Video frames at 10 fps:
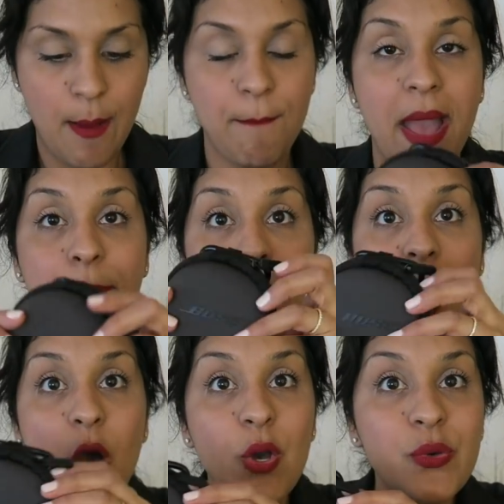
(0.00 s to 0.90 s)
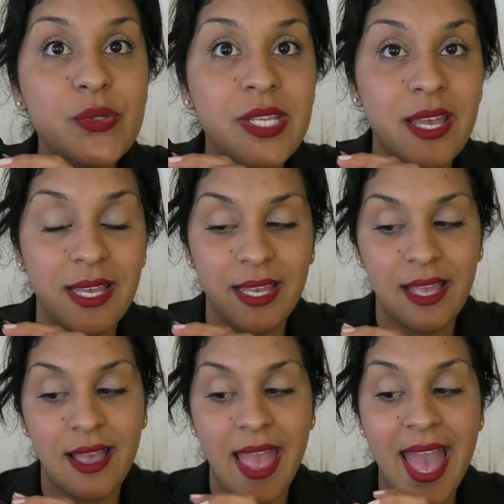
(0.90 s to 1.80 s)
My Bose
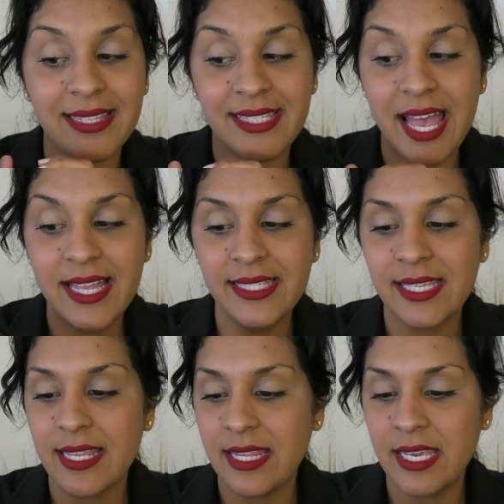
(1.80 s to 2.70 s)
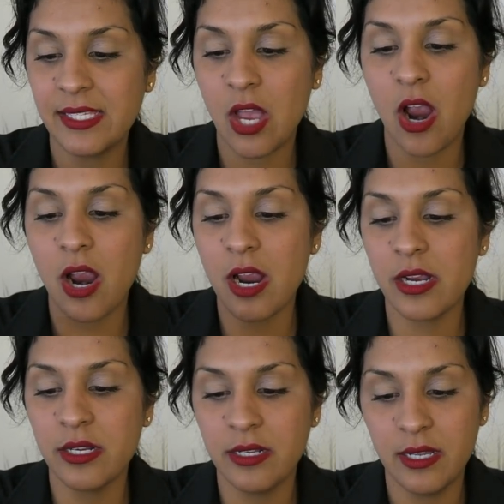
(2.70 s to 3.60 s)
headsets. These
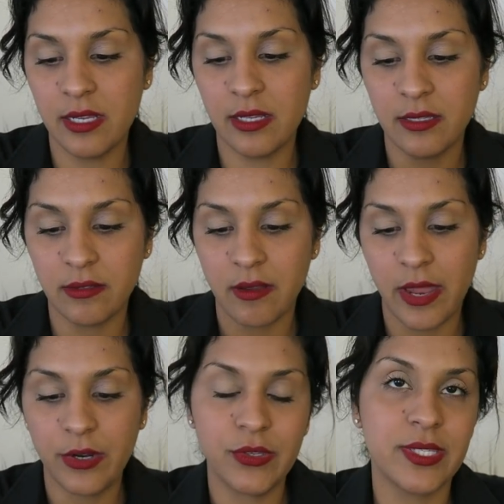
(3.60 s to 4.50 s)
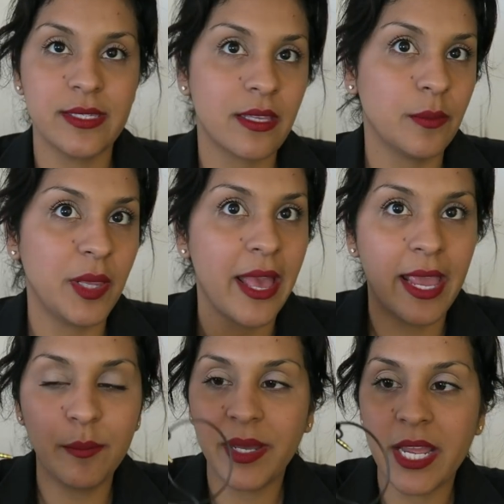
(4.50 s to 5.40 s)
are, I don't use these on the
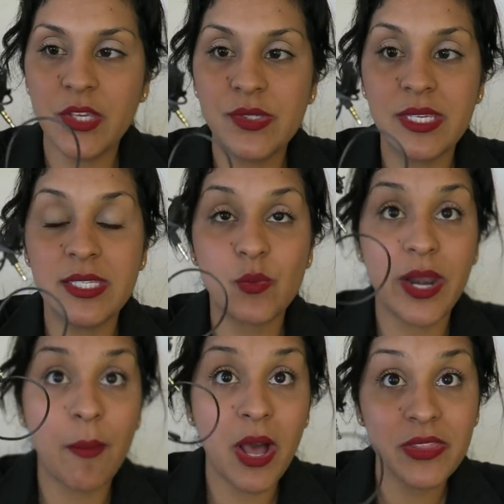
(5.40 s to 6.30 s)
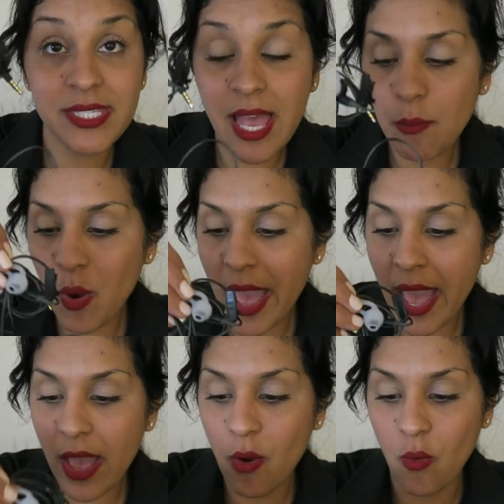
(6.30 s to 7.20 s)
plane, but I use these when I'm on the
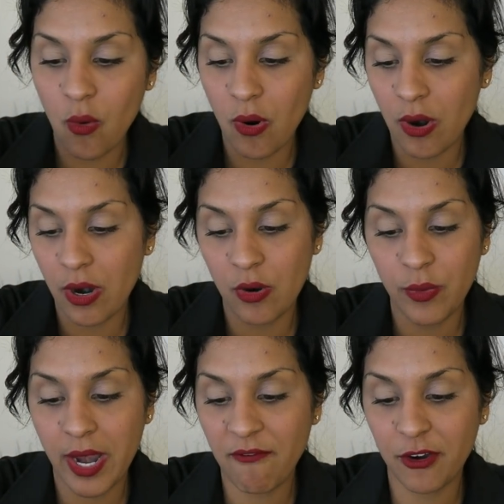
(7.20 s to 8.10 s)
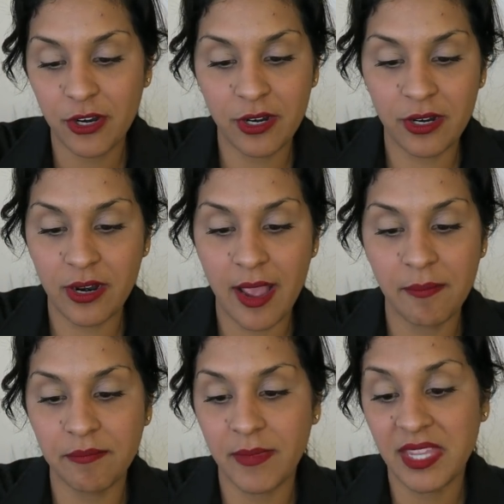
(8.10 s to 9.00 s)
subway or whenever
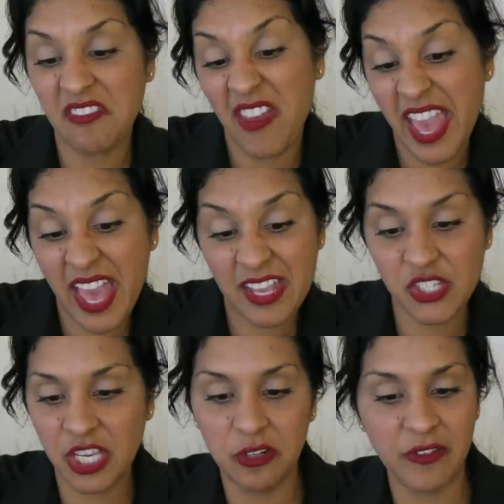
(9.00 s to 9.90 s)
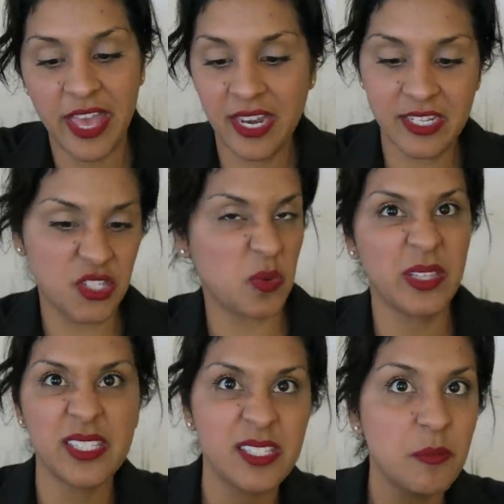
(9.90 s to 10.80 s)
I'm in the van, shuttle van. I just
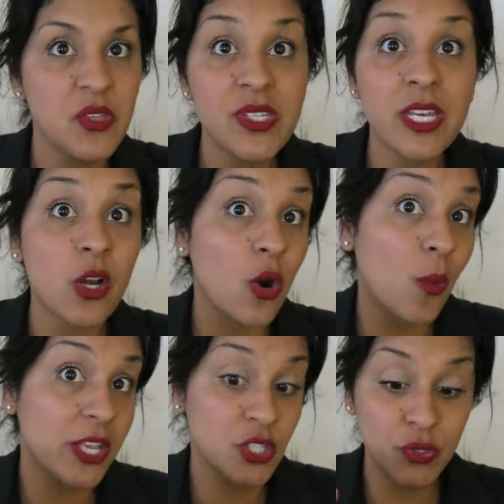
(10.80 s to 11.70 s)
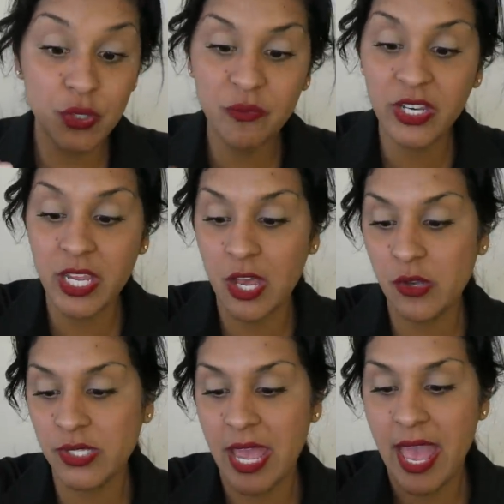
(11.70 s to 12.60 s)
want to listen to music or watch YouTube
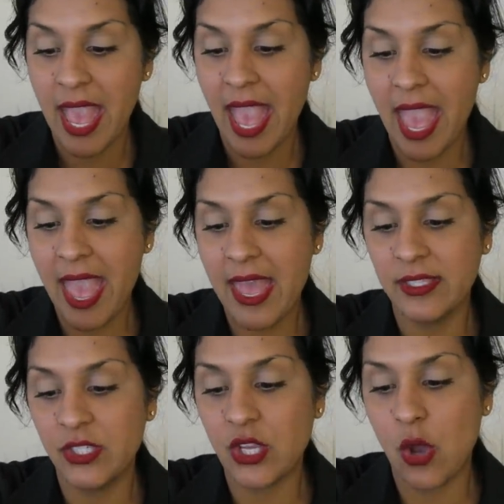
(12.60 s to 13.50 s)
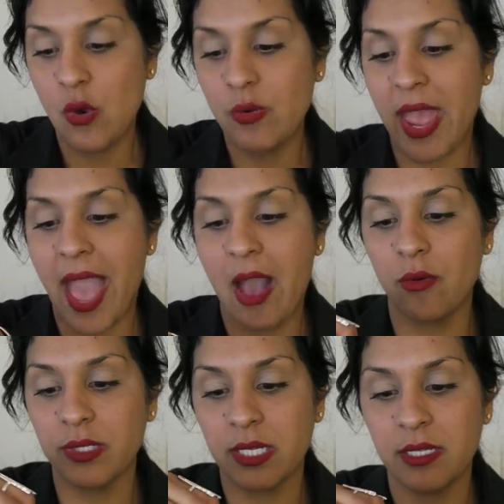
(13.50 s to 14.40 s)
videos and zone
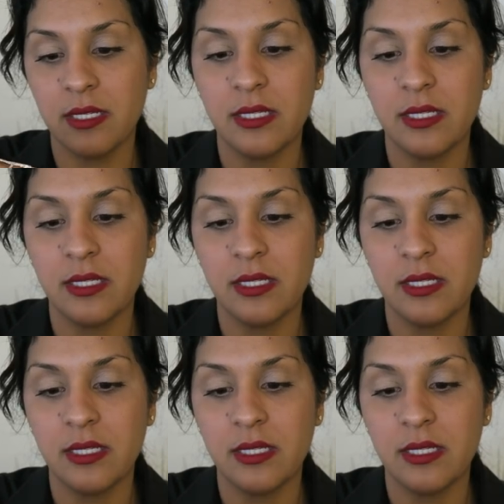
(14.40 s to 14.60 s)
out.